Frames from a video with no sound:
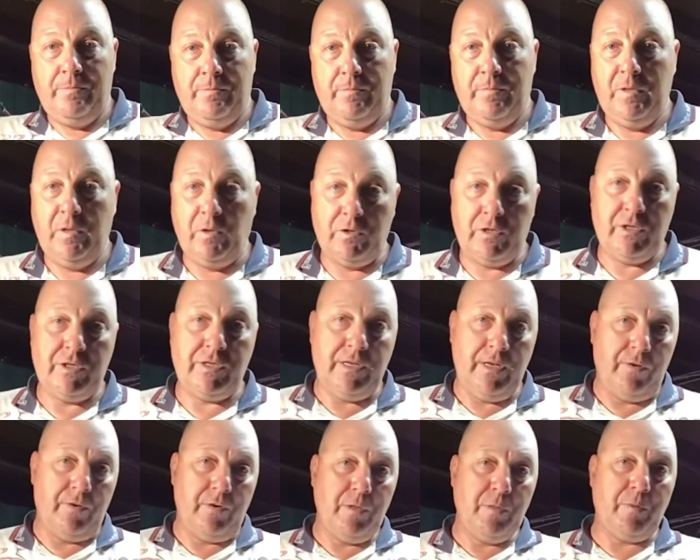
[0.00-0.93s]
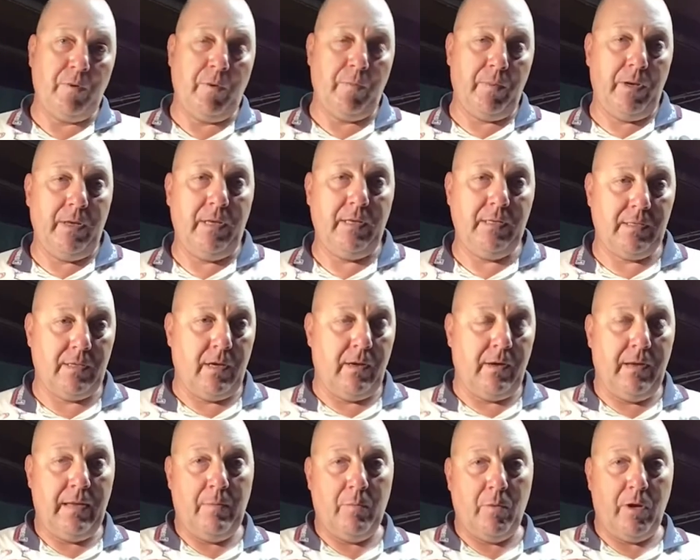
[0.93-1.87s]
Dodgers sitting on his property, so
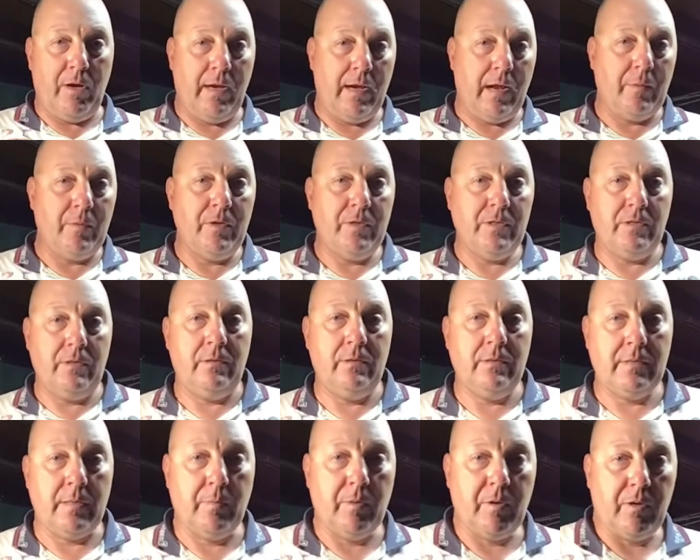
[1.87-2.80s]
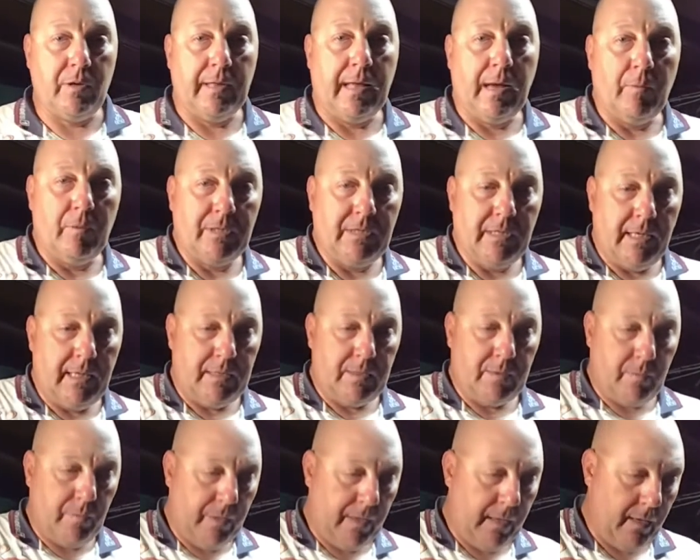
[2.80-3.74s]
he might end up using something like that once it gets
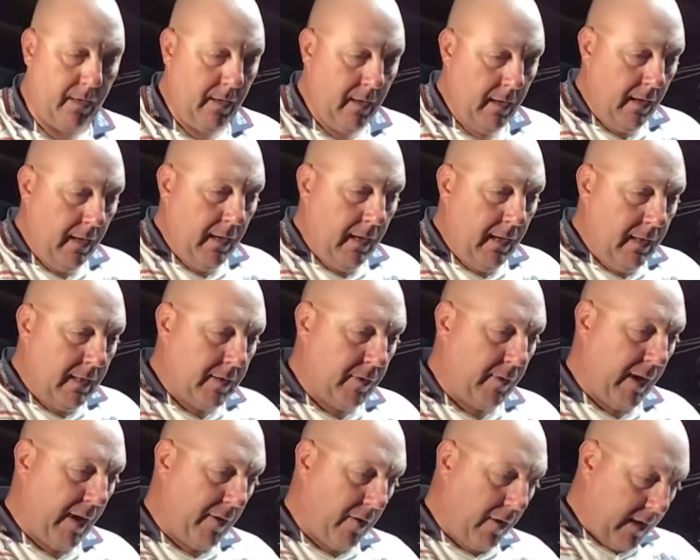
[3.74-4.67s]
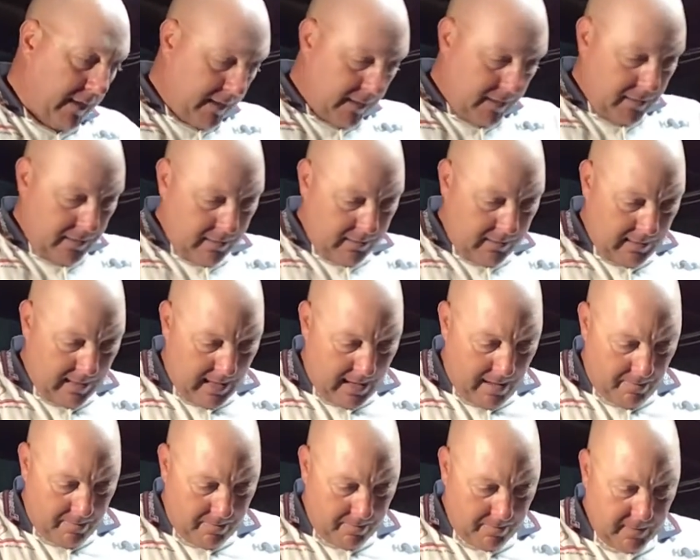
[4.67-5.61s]
repaired. So anyway, guys,
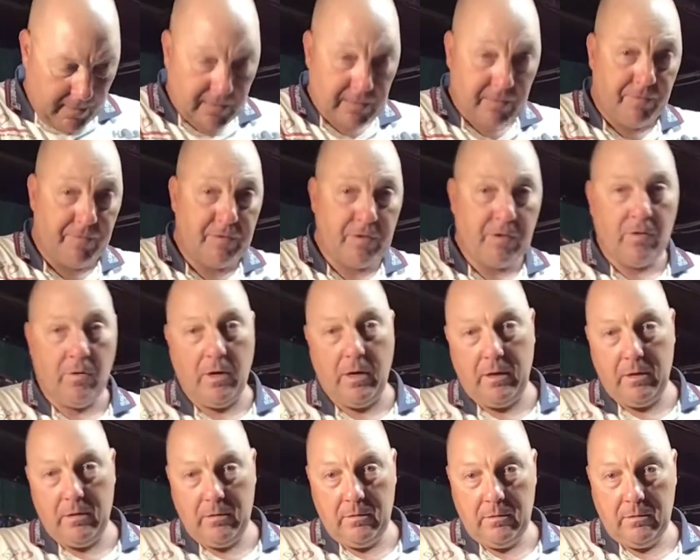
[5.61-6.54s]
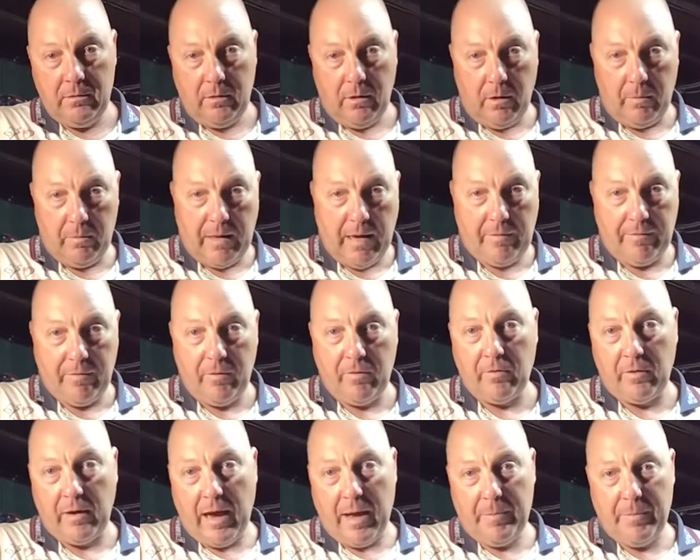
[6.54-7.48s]
that's it for tonight. I'm covering
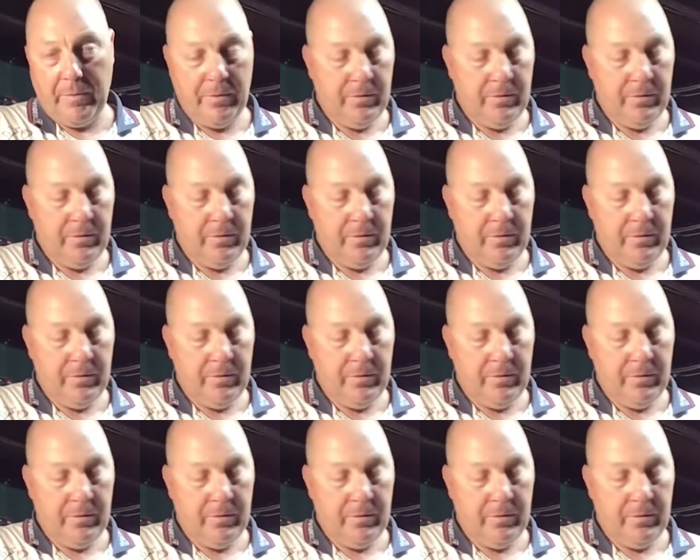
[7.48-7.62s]
crap.